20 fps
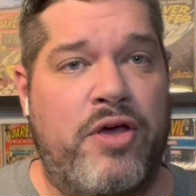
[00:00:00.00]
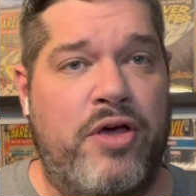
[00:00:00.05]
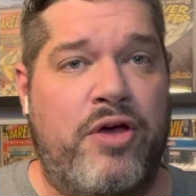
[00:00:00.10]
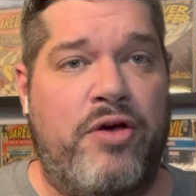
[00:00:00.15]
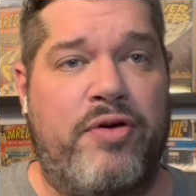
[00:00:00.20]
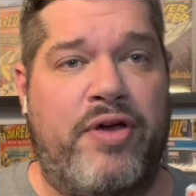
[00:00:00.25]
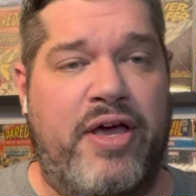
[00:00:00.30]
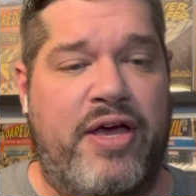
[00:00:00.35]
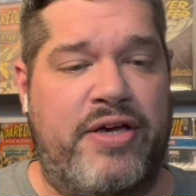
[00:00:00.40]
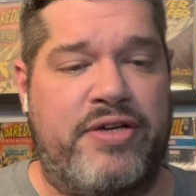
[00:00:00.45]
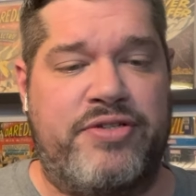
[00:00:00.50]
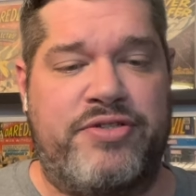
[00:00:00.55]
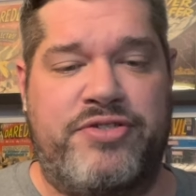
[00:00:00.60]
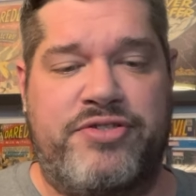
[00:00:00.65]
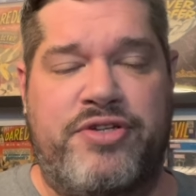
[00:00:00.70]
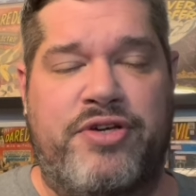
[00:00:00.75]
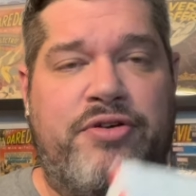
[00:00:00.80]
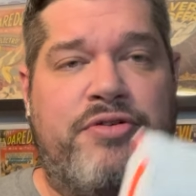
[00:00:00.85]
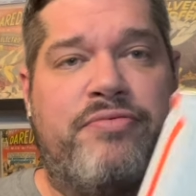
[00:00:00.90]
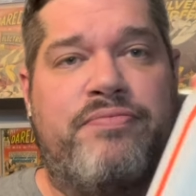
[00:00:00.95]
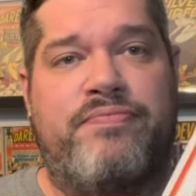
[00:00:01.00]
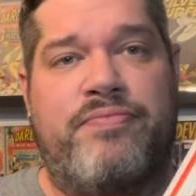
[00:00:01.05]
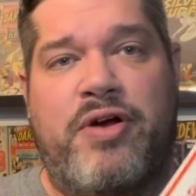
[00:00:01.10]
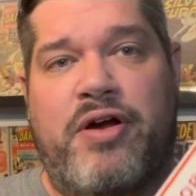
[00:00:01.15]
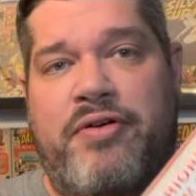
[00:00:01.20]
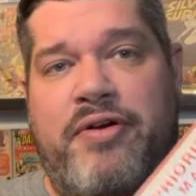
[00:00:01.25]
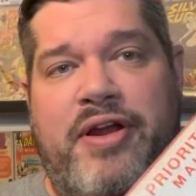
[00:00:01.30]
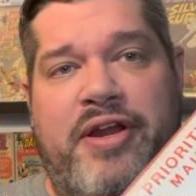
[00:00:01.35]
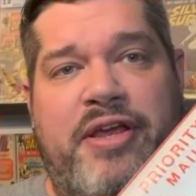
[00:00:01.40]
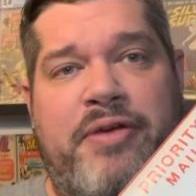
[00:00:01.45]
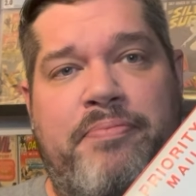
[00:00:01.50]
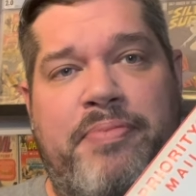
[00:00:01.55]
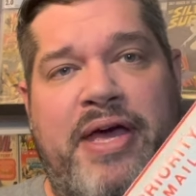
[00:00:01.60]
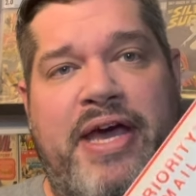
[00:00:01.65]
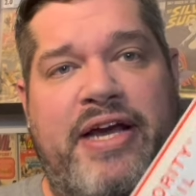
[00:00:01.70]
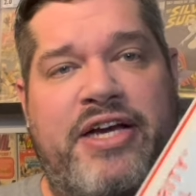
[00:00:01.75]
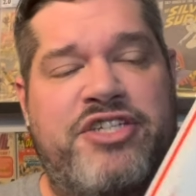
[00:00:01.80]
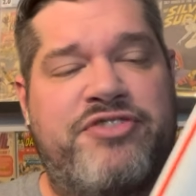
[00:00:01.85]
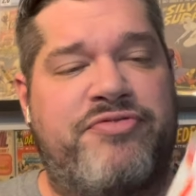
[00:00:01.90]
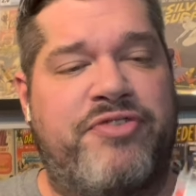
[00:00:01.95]
Okay, so already
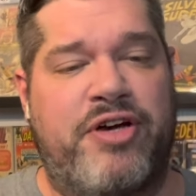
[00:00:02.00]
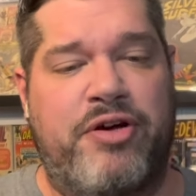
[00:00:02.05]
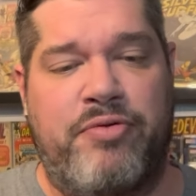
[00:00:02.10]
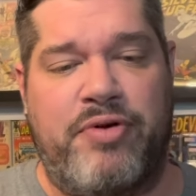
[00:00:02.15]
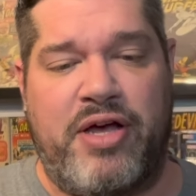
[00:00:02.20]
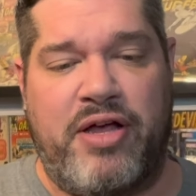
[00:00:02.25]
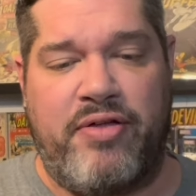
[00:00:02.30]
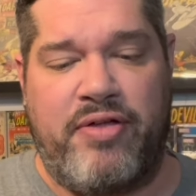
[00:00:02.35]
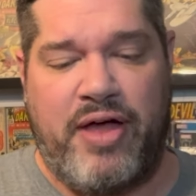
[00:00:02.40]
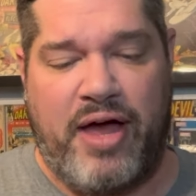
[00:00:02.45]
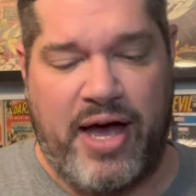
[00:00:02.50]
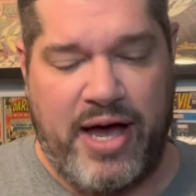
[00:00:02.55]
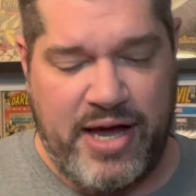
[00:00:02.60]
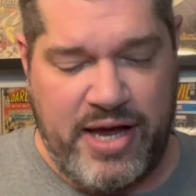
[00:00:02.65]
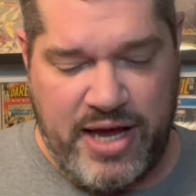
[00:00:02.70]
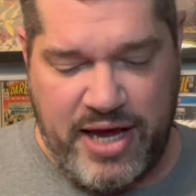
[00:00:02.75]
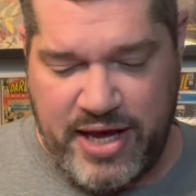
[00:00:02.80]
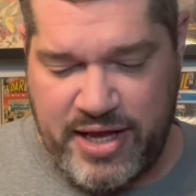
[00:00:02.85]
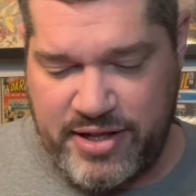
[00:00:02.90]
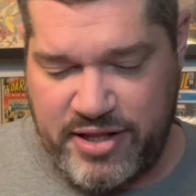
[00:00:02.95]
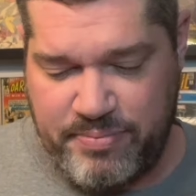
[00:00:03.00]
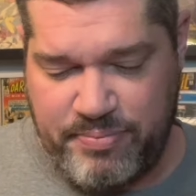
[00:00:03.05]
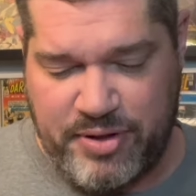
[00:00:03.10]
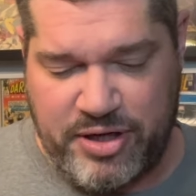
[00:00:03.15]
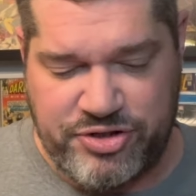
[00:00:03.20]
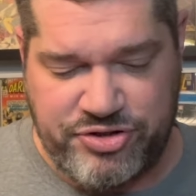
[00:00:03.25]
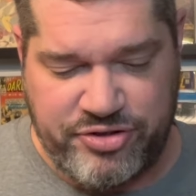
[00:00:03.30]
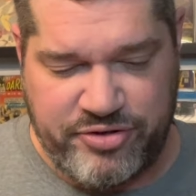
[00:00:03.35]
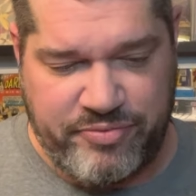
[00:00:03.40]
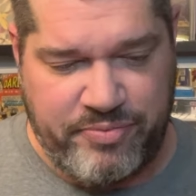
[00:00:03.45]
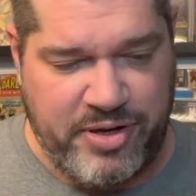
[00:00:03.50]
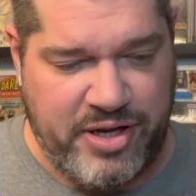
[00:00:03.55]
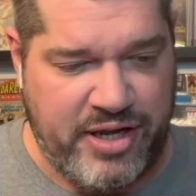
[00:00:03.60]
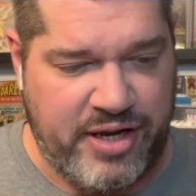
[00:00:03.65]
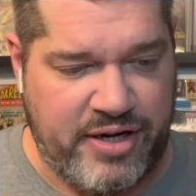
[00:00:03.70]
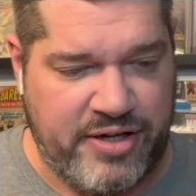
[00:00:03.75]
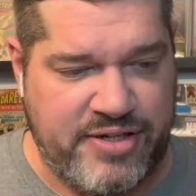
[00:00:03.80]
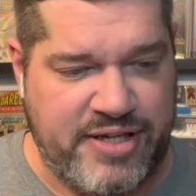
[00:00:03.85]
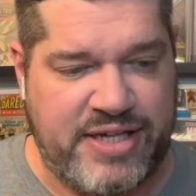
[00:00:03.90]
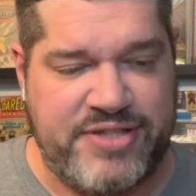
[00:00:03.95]
packaged very well. I had the pleasure of
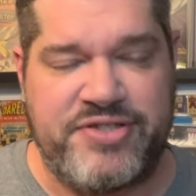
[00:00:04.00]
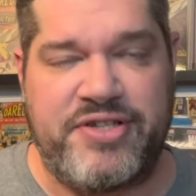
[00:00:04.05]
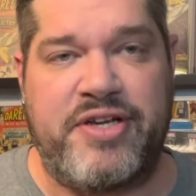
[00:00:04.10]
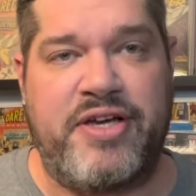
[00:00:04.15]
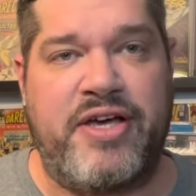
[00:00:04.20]
meeting Tessa